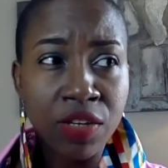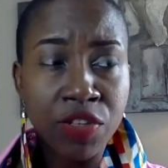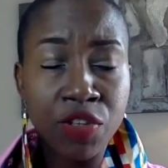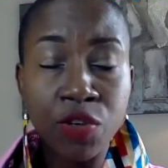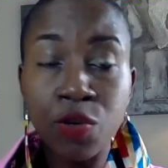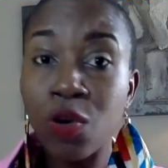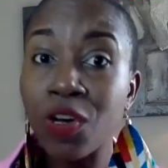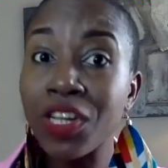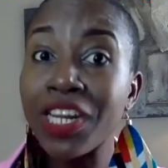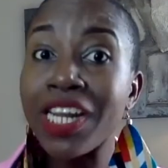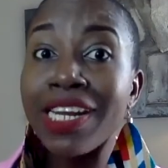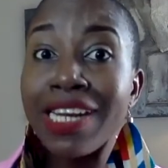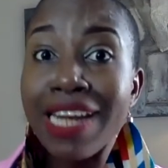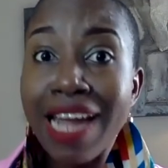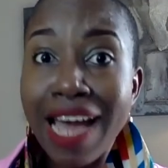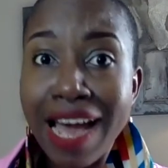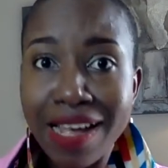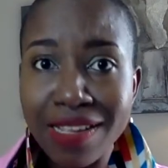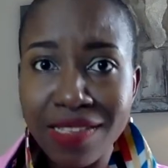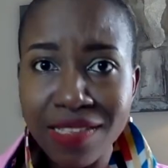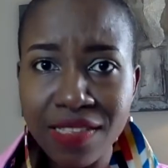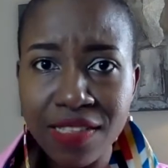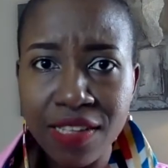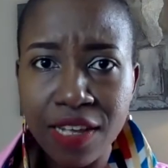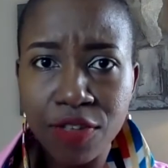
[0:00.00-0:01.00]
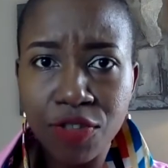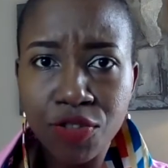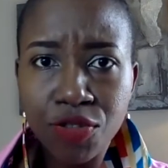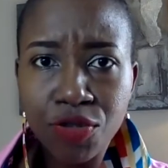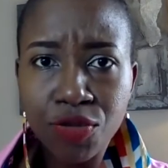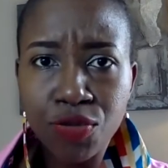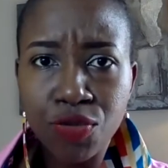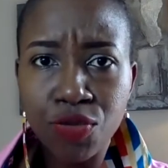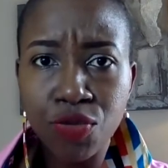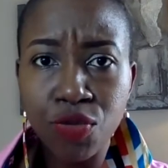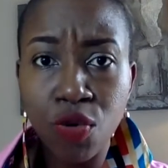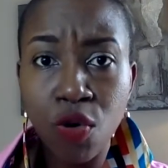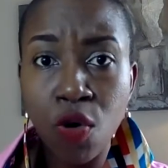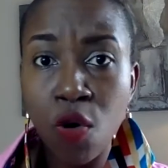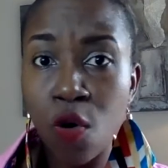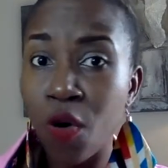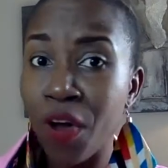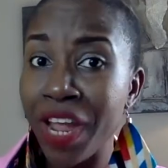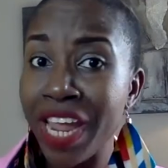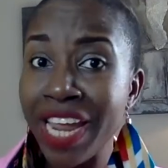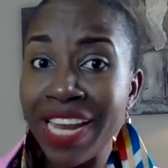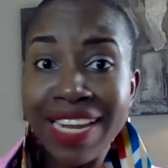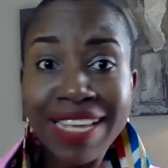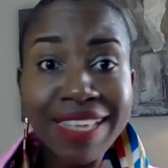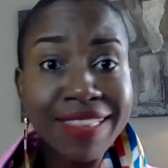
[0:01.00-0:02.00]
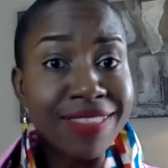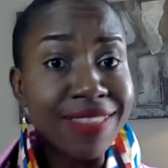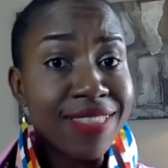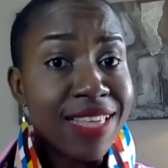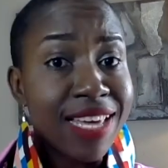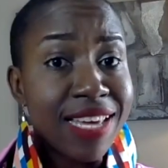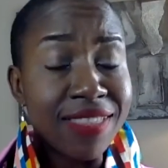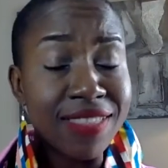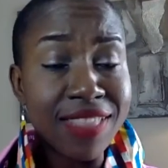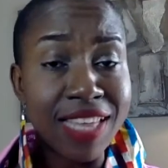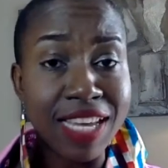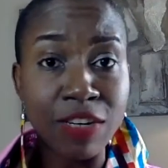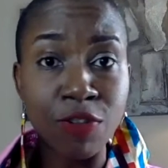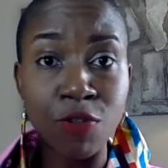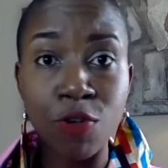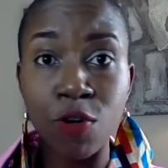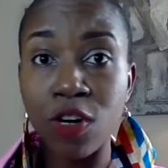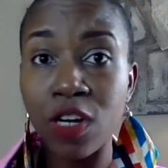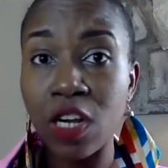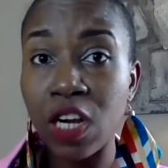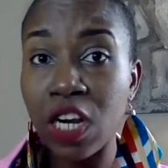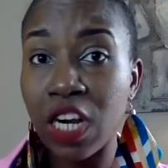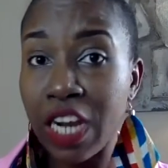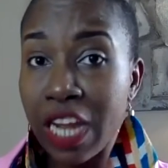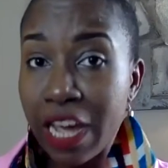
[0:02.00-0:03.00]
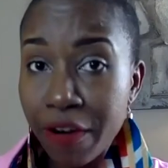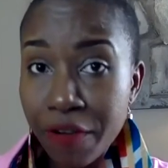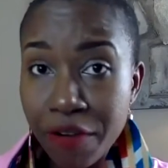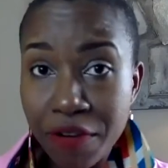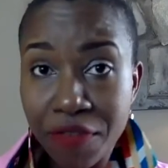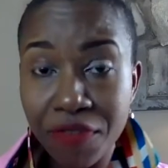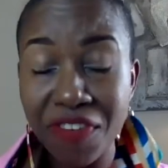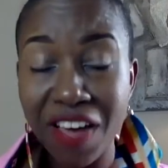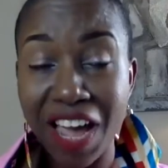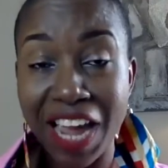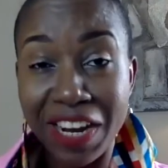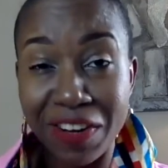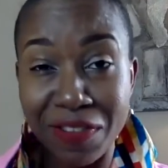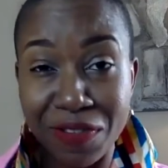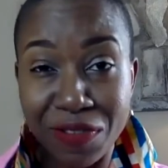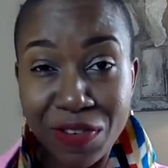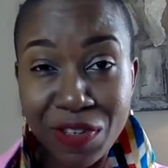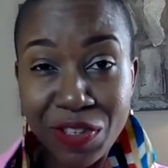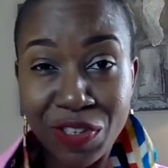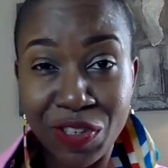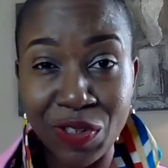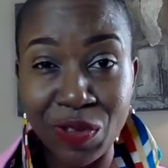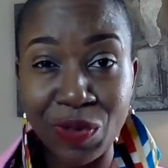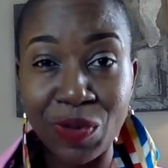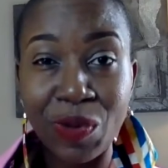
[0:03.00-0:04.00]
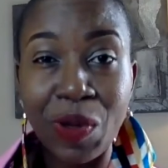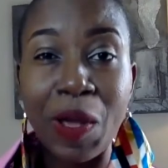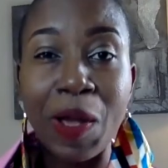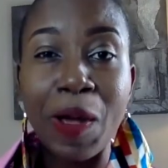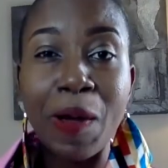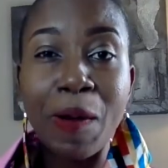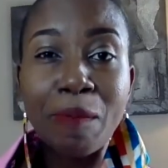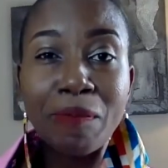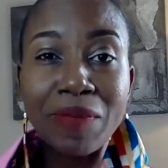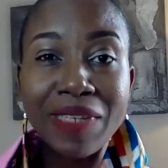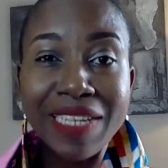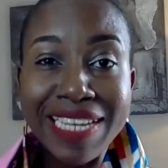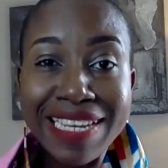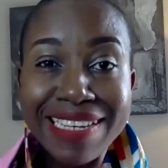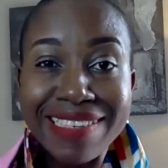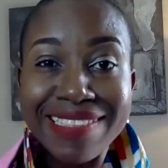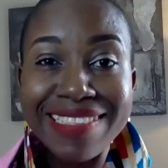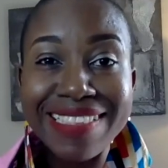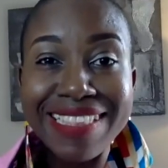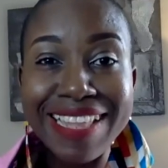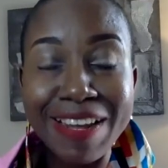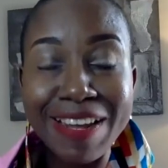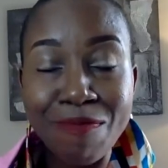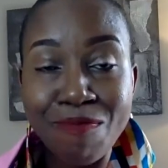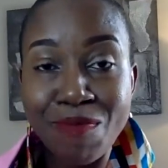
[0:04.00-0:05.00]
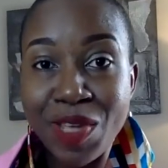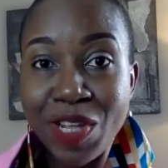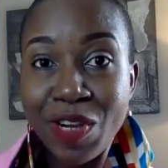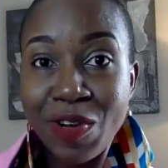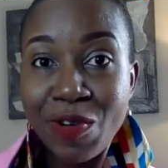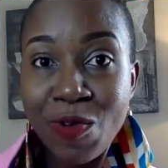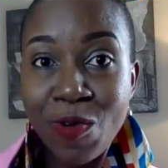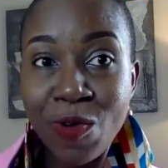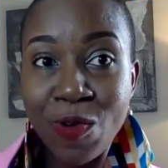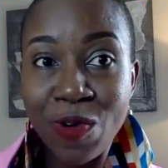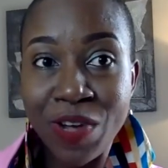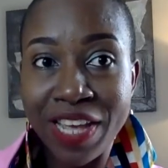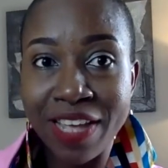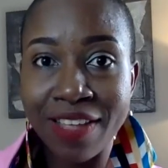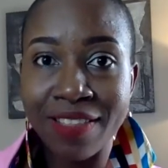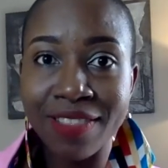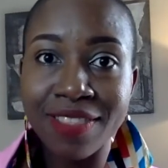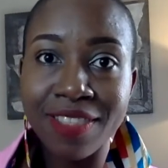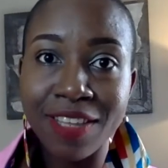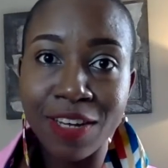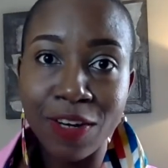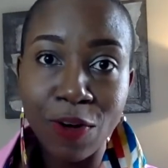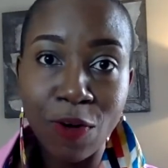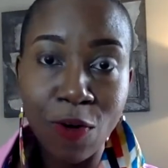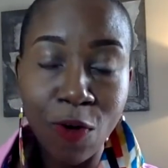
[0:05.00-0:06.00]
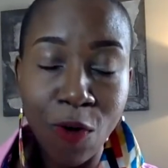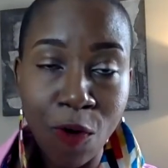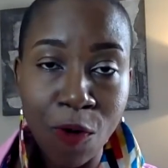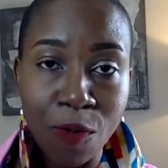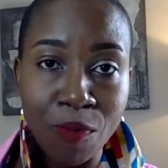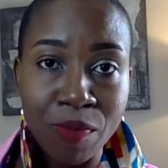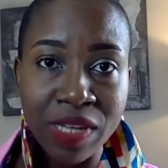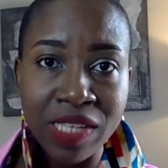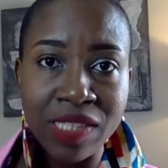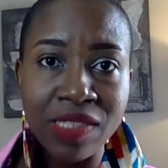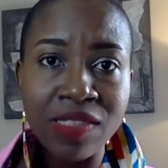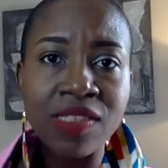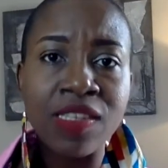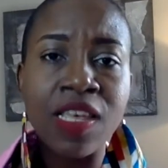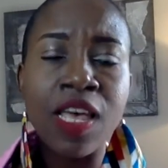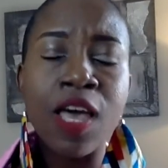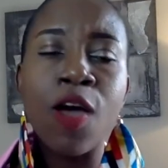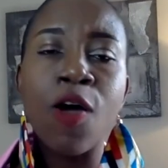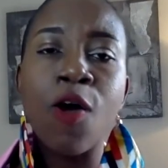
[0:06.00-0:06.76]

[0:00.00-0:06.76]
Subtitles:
got an answer to, or anything that got clarified for you? Please let me know in the comments.